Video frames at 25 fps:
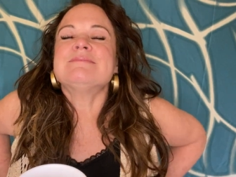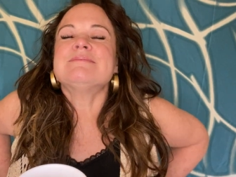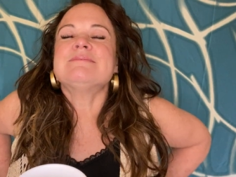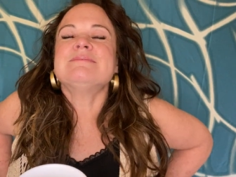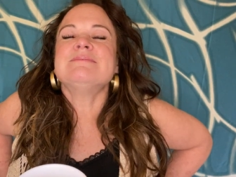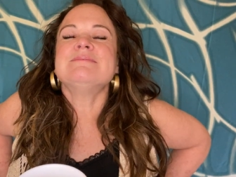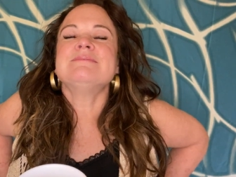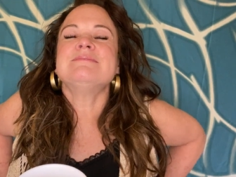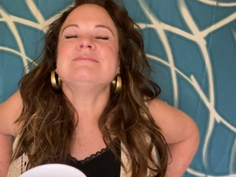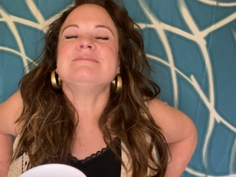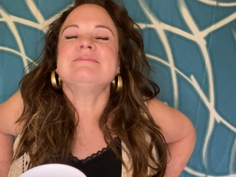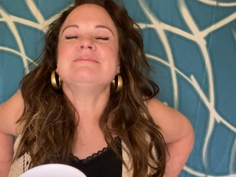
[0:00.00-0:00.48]

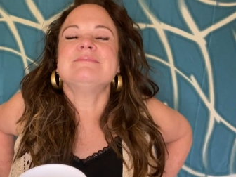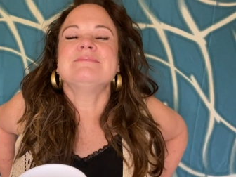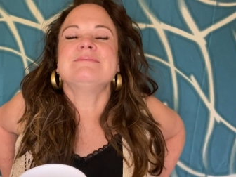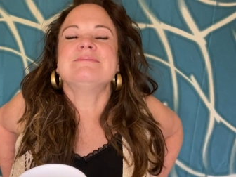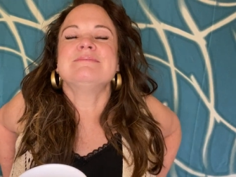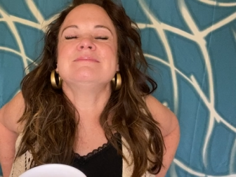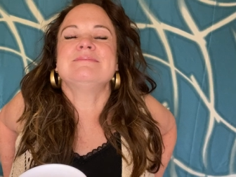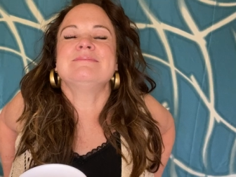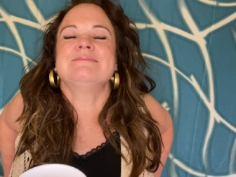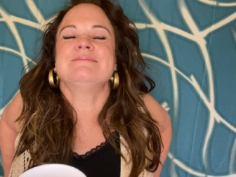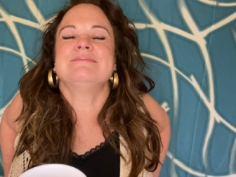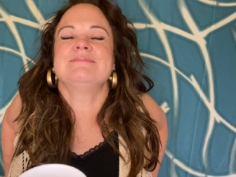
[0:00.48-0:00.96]

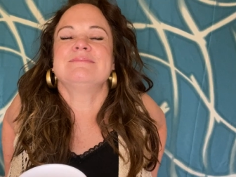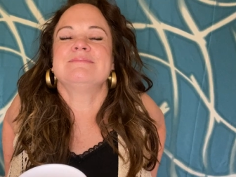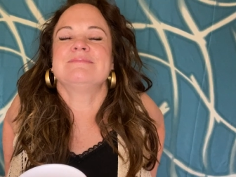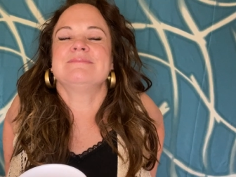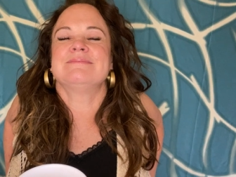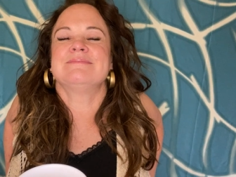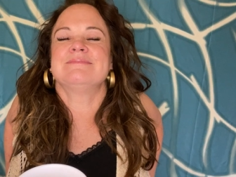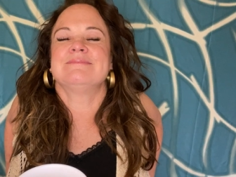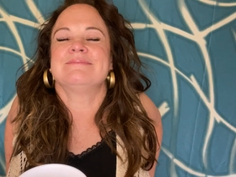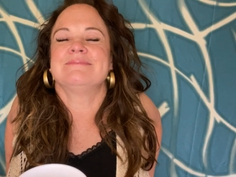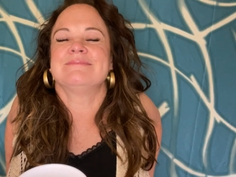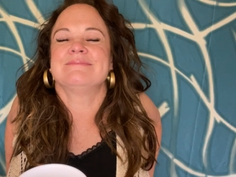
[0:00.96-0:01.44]

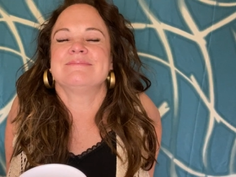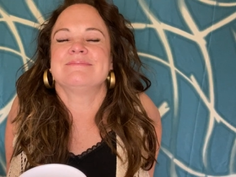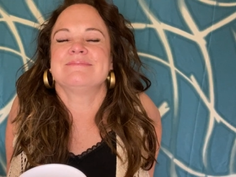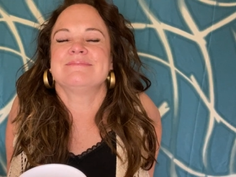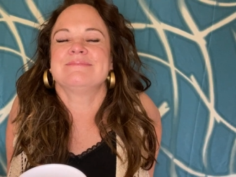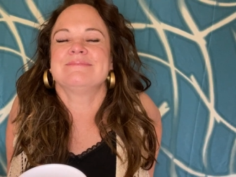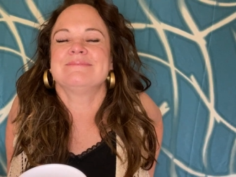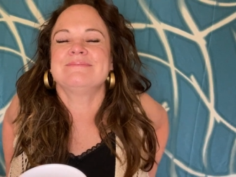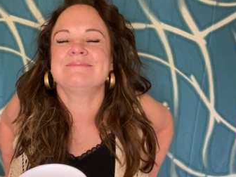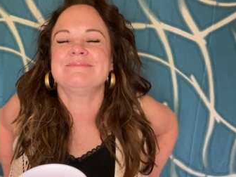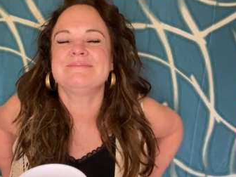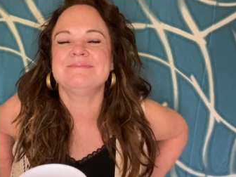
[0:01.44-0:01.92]
Mm,
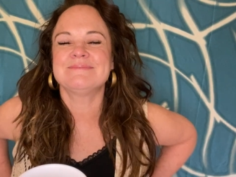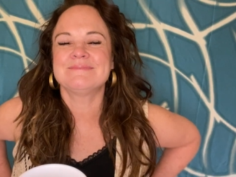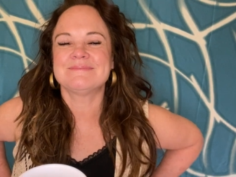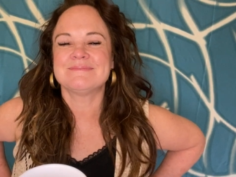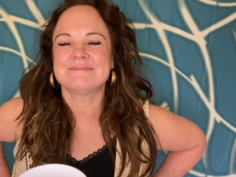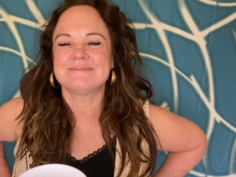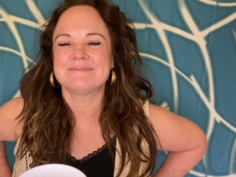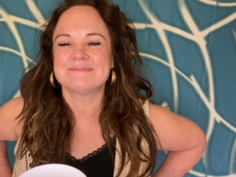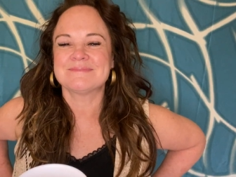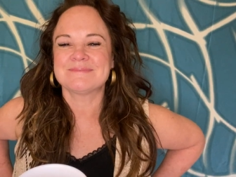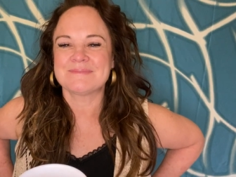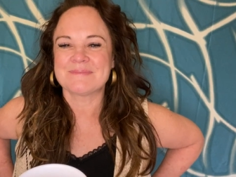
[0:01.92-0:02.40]

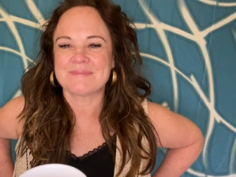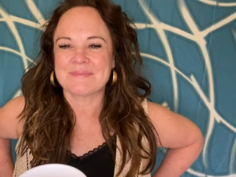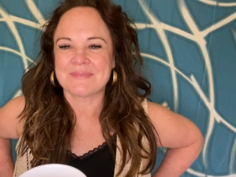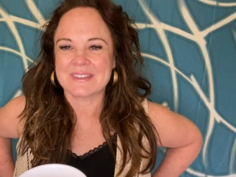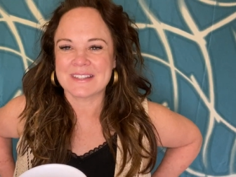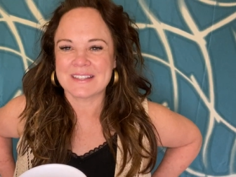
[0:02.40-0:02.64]
mm.